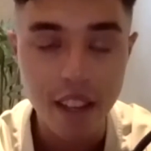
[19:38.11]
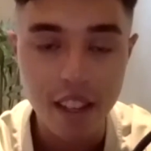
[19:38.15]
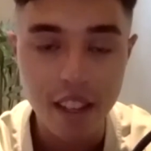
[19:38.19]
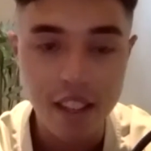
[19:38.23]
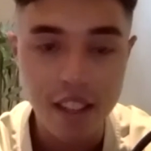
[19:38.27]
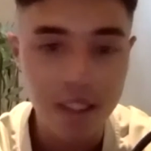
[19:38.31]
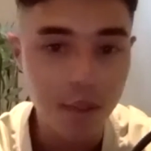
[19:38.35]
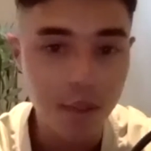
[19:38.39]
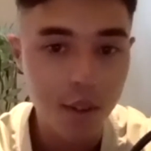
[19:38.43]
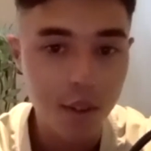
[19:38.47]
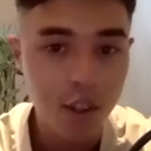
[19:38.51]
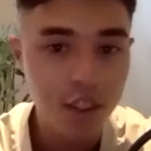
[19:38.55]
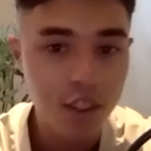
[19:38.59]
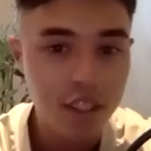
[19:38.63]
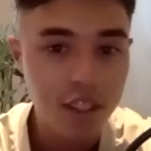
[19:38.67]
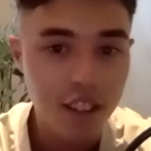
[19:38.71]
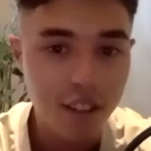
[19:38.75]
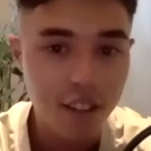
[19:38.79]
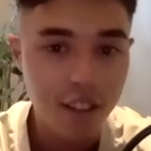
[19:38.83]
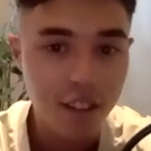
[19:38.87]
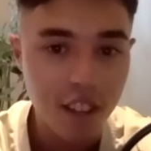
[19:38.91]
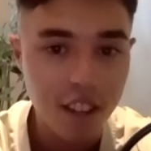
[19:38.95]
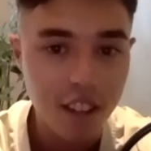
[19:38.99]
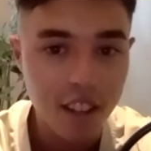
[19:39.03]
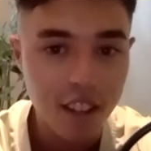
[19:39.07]
As someone who's
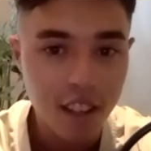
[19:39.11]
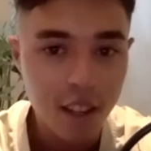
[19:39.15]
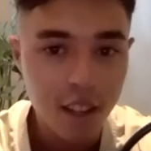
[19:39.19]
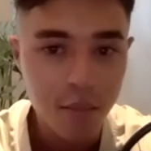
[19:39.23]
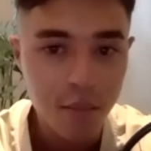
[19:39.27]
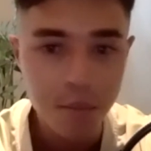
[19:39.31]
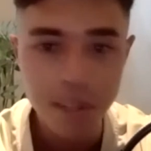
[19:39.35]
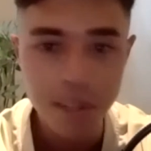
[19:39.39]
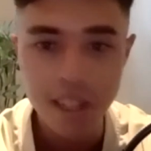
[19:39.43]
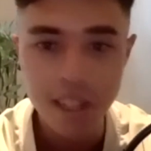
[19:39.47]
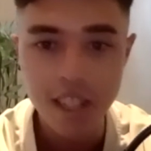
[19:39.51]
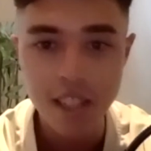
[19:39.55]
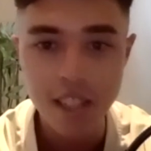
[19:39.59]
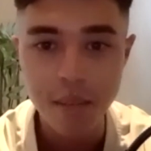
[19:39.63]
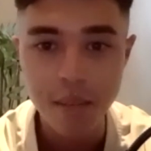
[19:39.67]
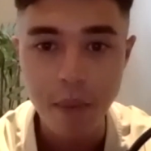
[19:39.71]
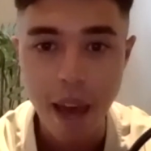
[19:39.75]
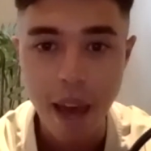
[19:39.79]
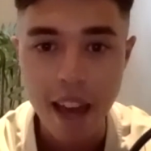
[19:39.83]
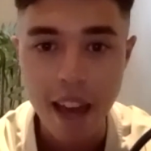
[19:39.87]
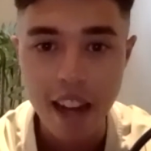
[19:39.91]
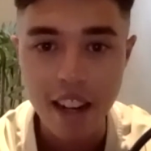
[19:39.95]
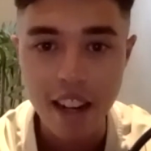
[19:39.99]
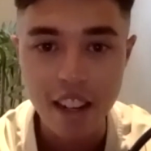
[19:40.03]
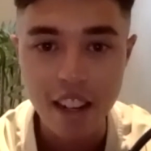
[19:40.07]
never
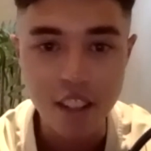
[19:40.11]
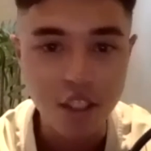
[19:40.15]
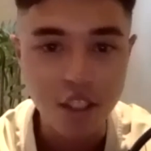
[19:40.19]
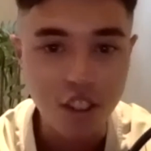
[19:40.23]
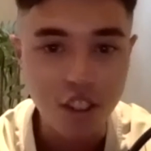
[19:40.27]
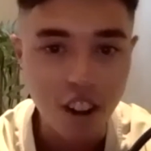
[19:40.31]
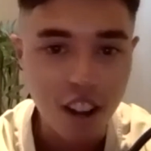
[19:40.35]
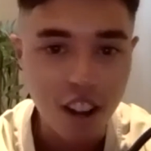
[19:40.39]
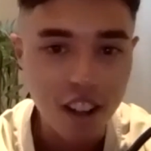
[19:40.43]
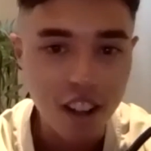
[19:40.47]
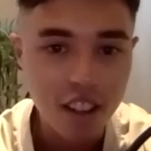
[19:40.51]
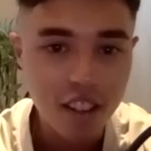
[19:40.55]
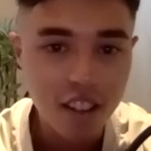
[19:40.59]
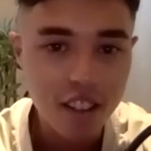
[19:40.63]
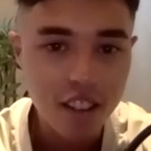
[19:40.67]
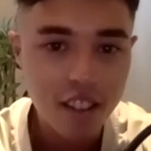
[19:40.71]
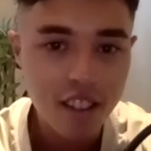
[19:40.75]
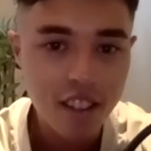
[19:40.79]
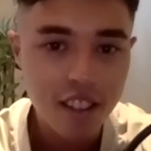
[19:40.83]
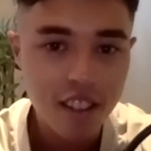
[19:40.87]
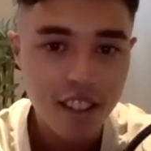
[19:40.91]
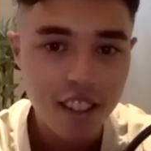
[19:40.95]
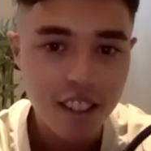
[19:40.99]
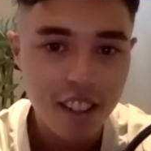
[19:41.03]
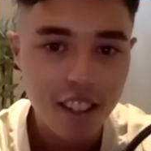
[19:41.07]
participated in drugs,
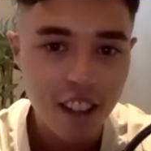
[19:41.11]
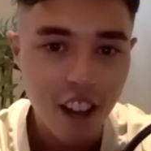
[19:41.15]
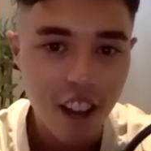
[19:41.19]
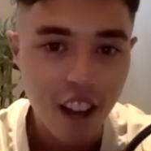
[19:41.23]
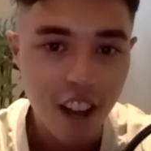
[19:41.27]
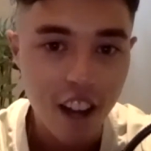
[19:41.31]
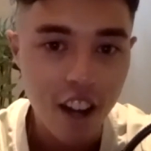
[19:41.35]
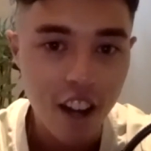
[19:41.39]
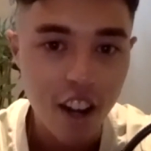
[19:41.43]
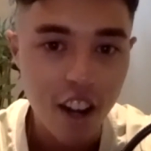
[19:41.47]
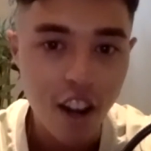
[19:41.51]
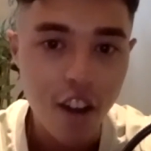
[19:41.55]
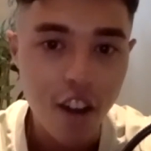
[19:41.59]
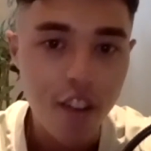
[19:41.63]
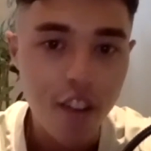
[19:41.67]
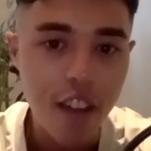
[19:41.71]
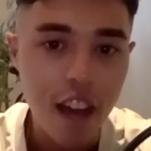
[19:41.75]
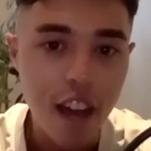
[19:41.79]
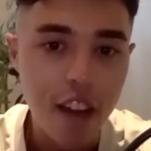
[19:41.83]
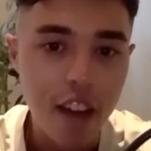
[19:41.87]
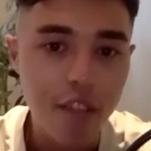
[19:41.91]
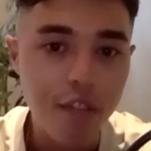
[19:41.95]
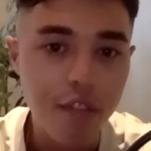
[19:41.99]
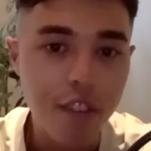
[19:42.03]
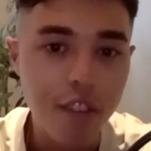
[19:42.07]
I don't know
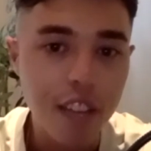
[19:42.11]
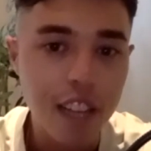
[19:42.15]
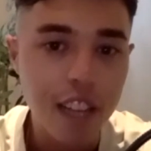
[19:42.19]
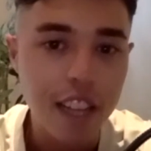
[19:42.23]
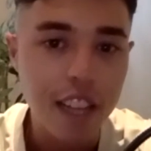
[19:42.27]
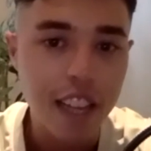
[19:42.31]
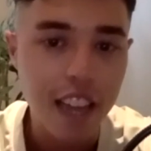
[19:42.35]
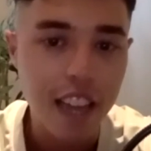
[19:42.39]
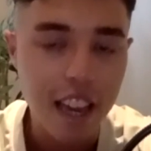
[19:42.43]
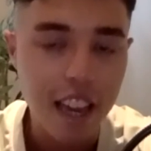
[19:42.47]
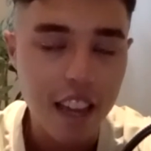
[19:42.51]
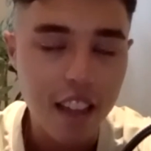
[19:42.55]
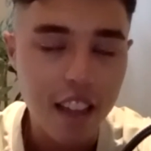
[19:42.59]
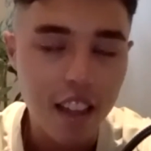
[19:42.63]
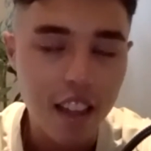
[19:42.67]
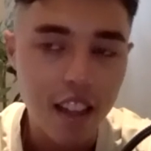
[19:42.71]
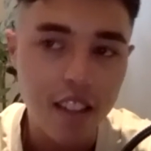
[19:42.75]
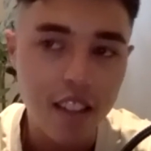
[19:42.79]
that feeling either.